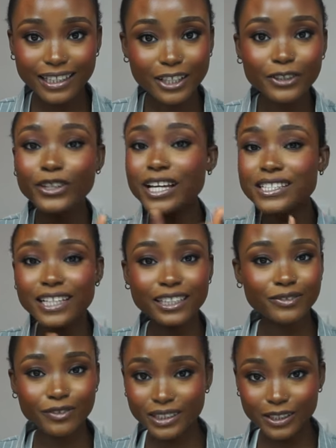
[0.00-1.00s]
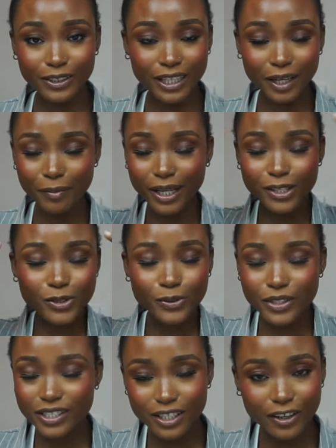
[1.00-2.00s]
Like you guys can even tell like my
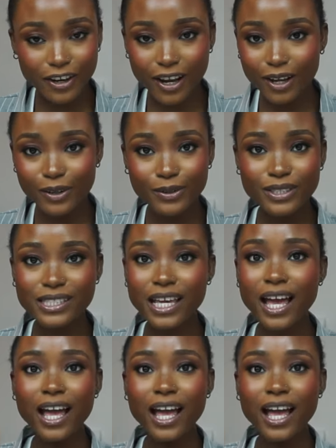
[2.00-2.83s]
twists are out.